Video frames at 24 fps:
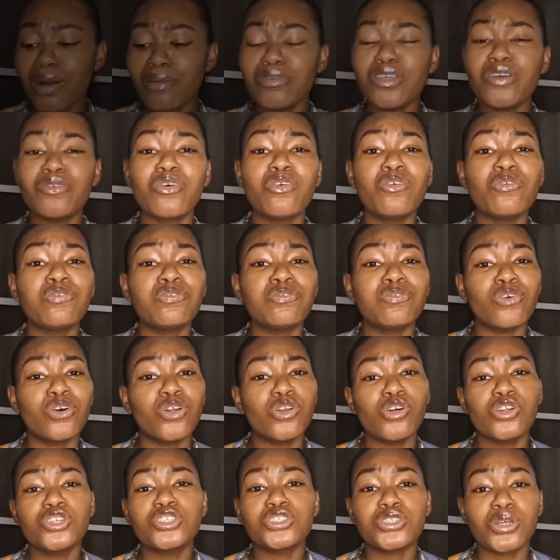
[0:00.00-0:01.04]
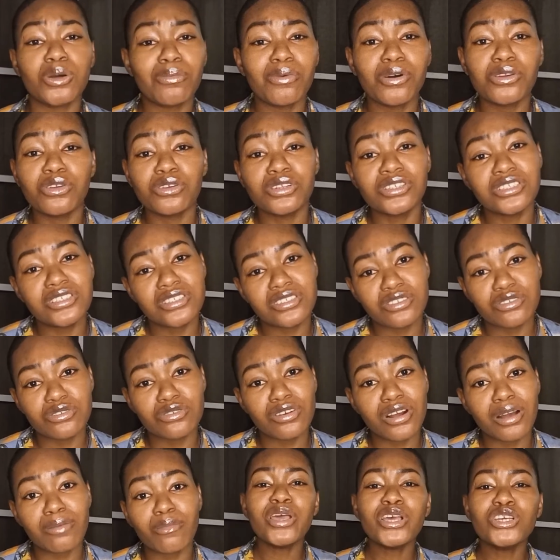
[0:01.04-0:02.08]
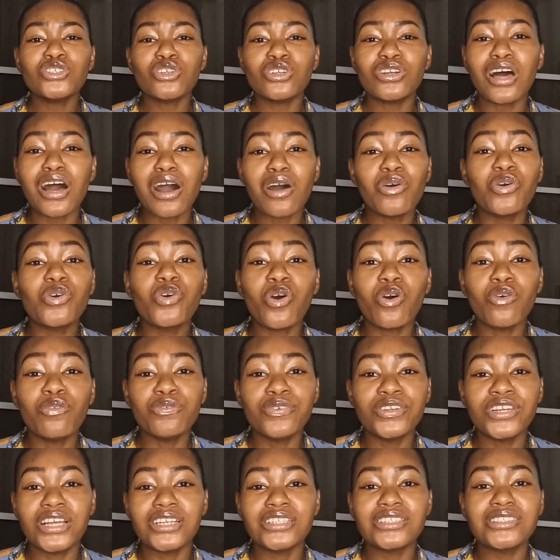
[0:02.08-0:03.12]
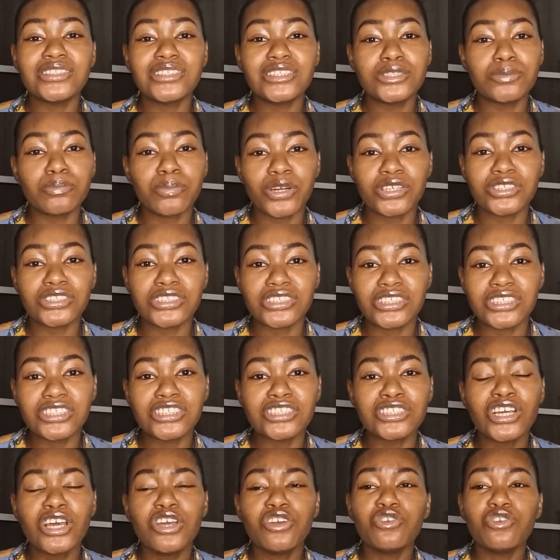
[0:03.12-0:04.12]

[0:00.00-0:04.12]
probably even followed someone on Instagram based on how confident this person is.